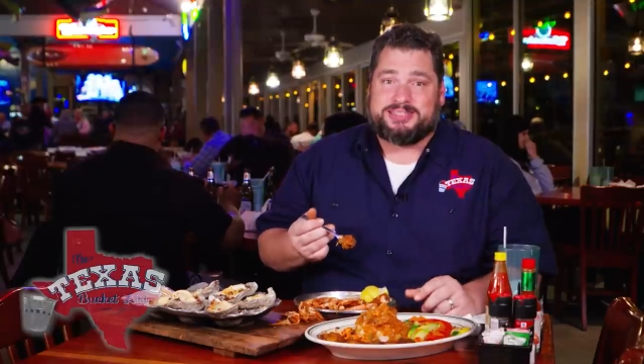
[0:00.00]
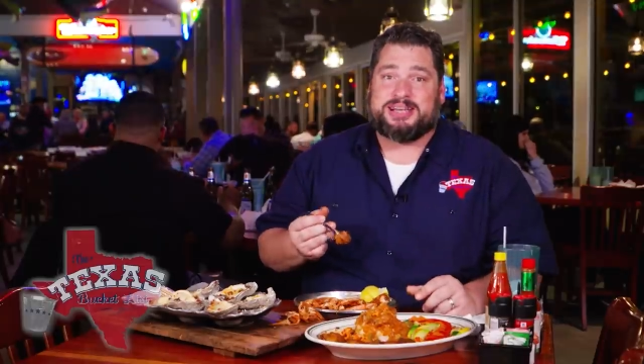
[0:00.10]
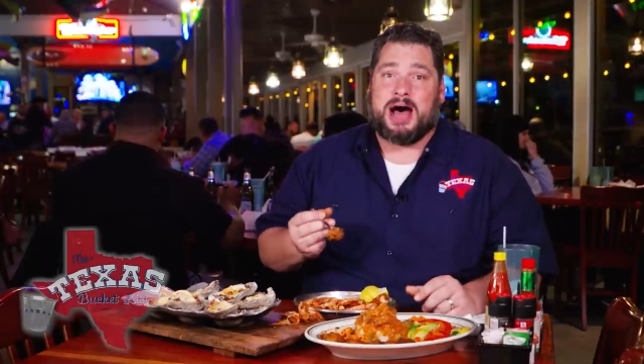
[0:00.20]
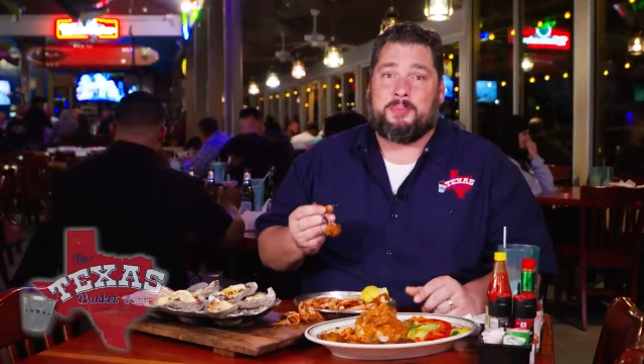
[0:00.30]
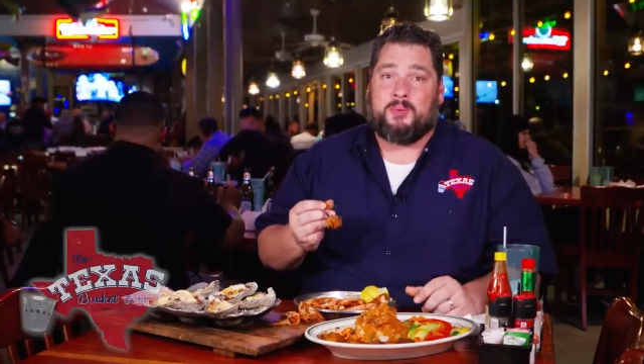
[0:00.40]

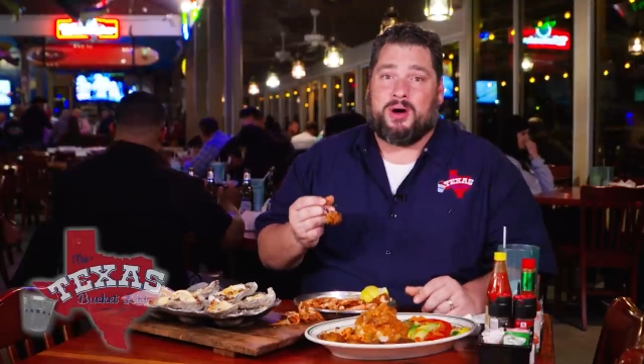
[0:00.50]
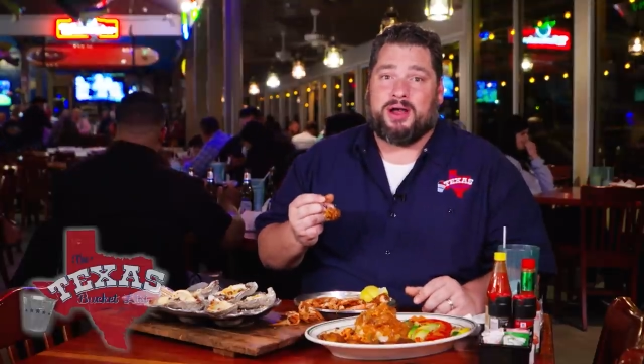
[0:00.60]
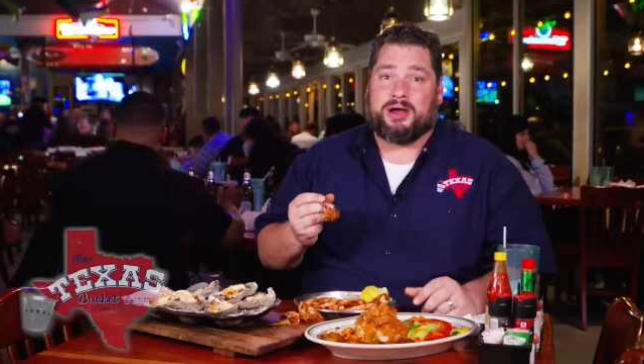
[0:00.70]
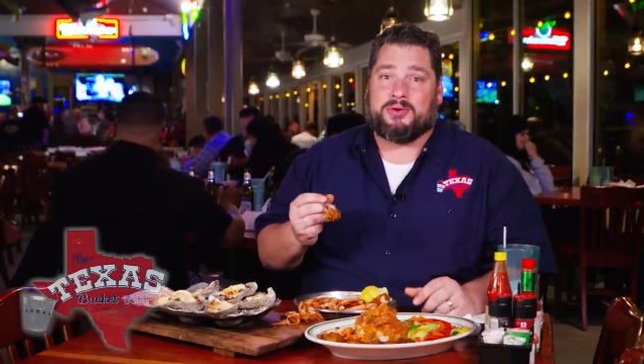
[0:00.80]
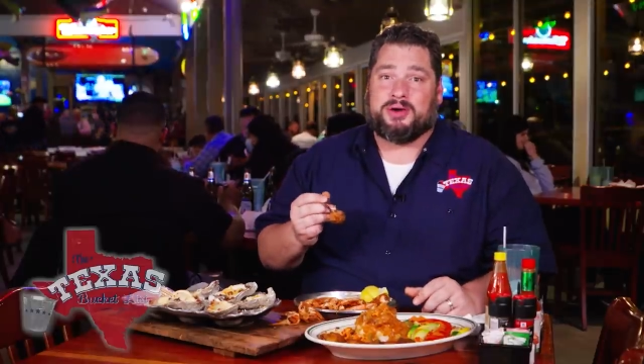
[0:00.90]

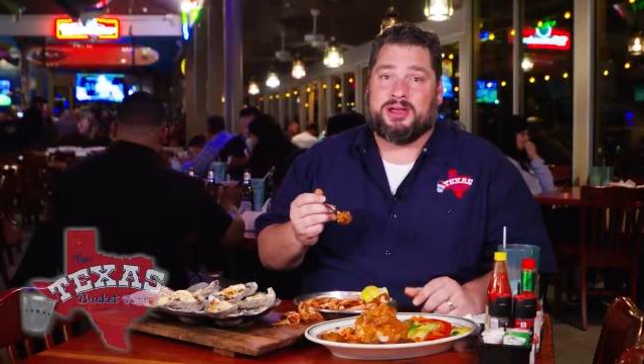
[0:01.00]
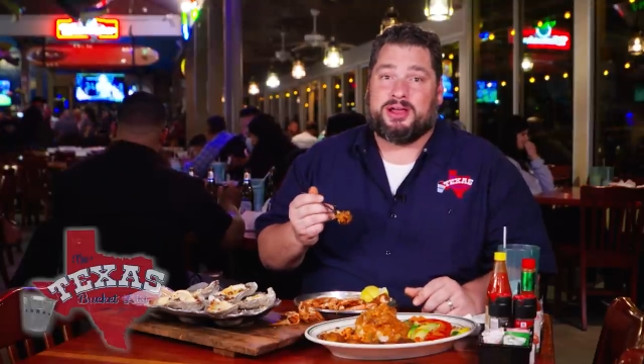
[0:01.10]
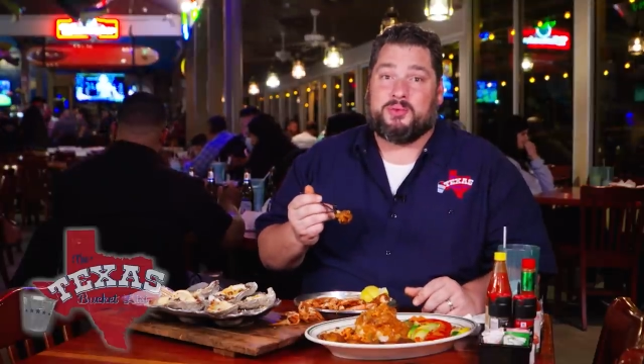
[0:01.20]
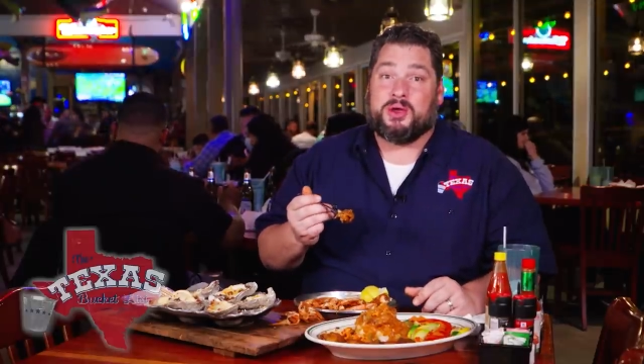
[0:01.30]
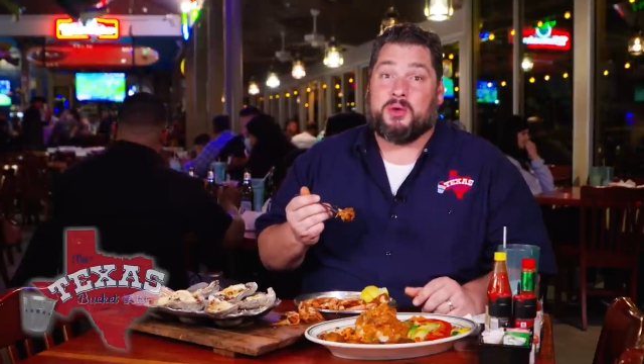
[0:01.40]
Topwater
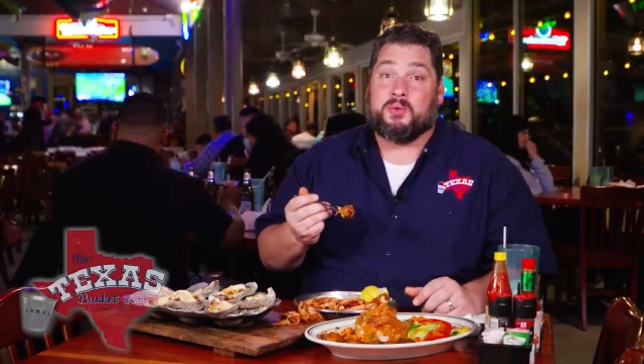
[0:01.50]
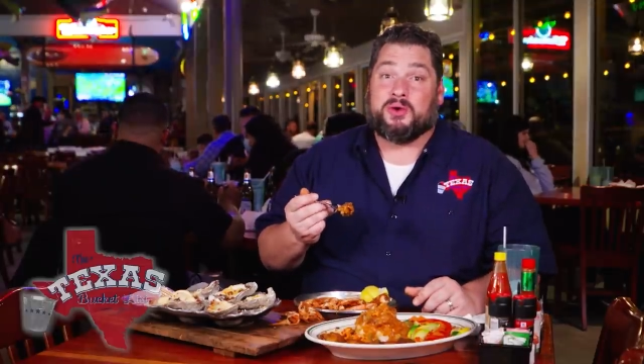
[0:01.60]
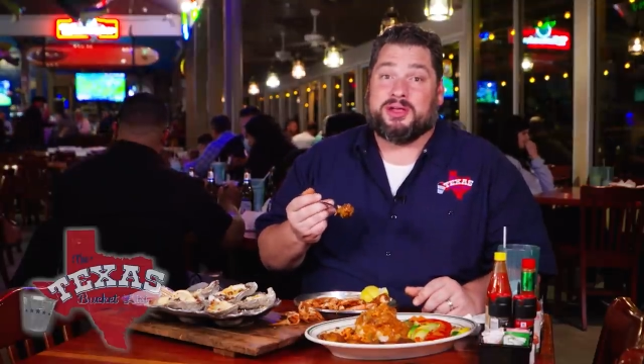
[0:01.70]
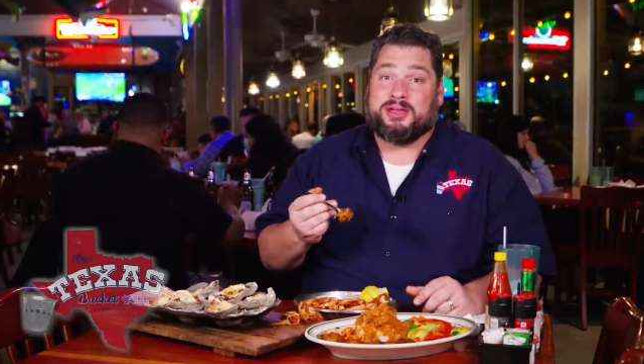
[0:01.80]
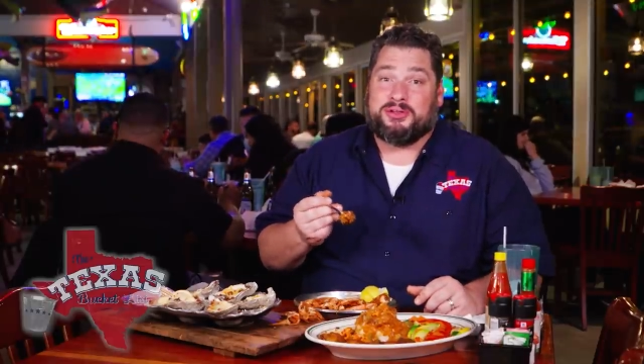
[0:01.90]
Grill will
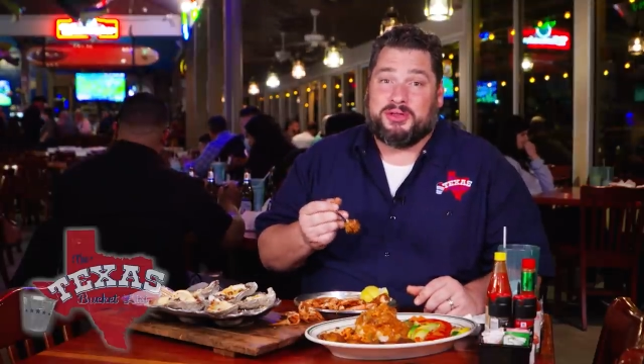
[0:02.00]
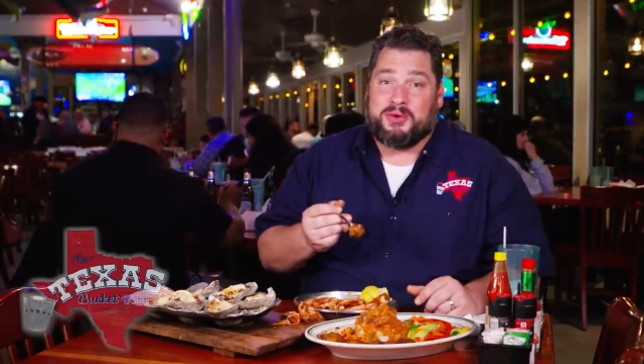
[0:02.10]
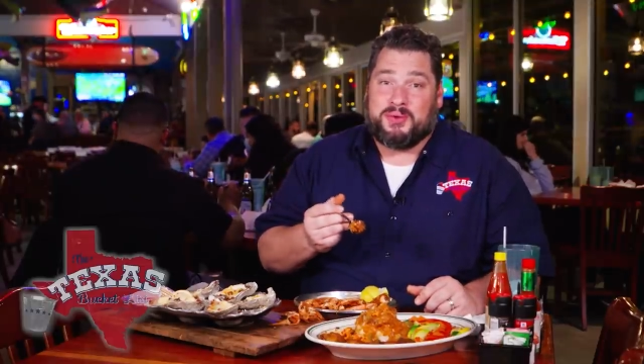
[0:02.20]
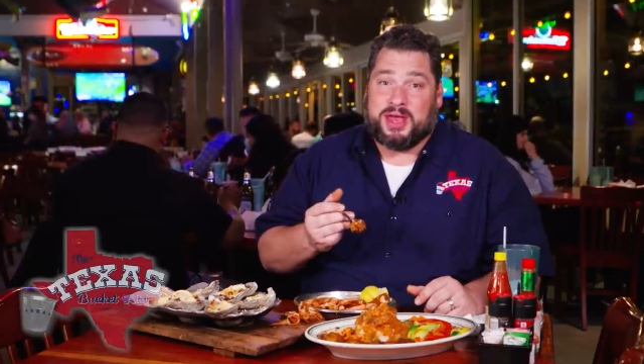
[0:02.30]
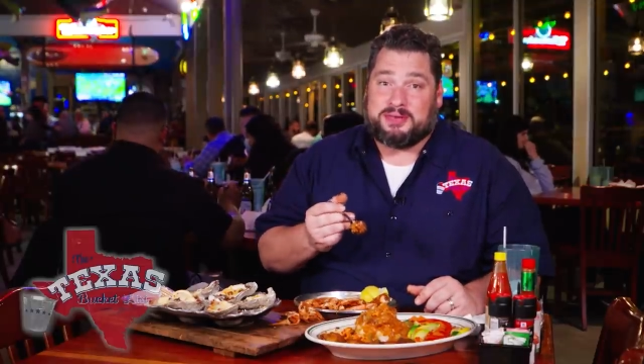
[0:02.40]
reel
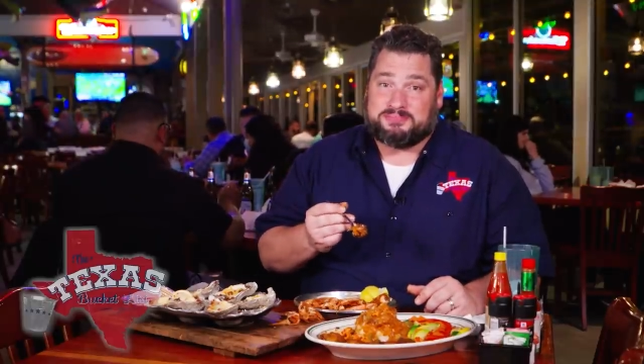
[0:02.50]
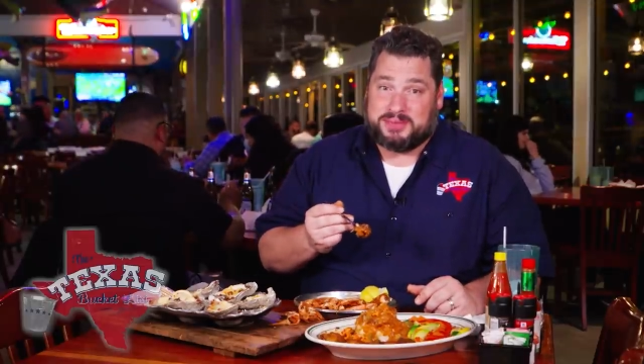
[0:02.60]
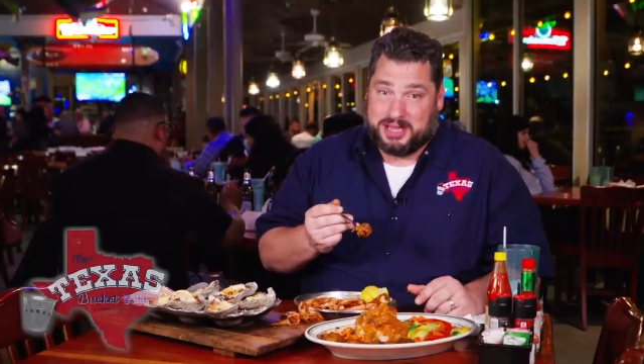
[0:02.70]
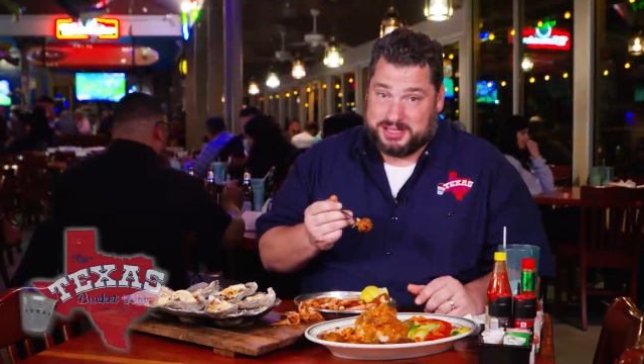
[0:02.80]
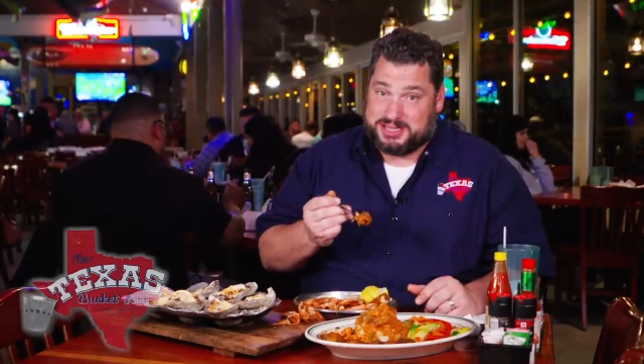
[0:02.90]
you in
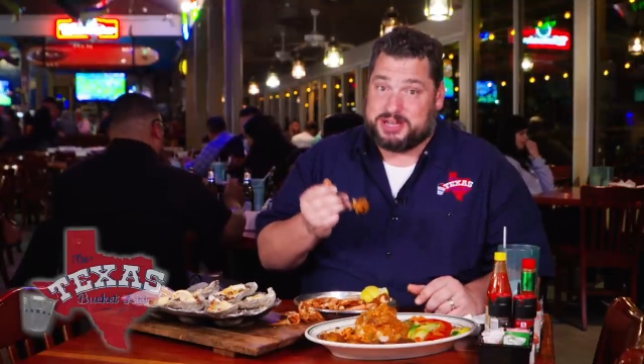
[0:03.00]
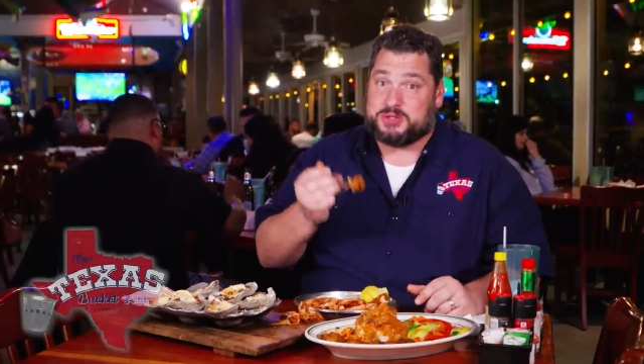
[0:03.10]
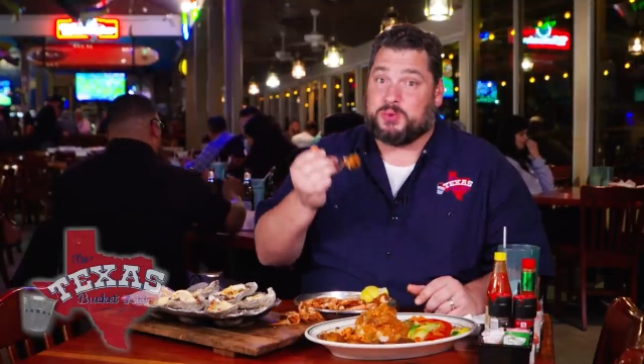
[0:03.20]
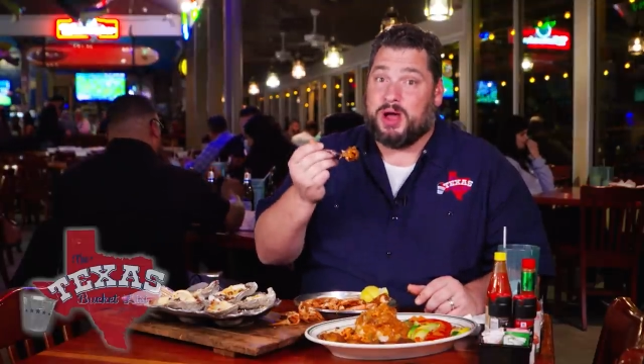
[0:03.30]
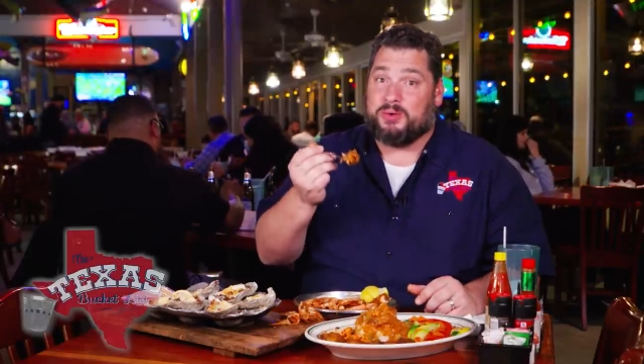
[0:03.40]
because it is
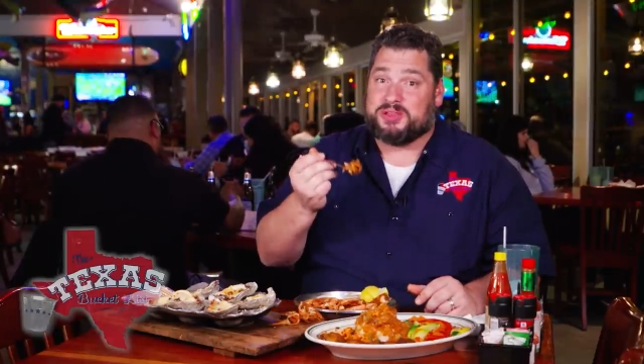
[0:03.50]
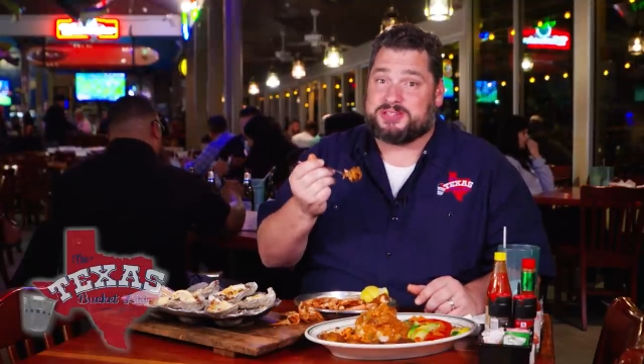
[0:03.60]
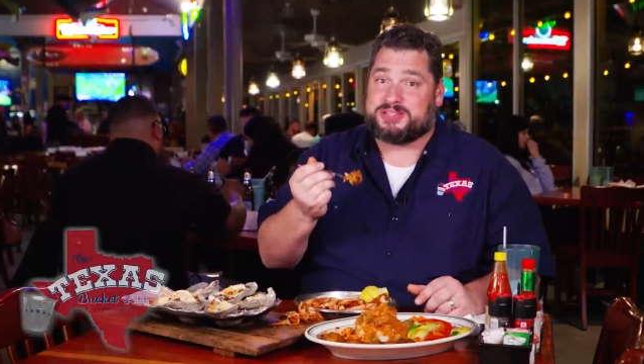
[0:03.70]
well worth a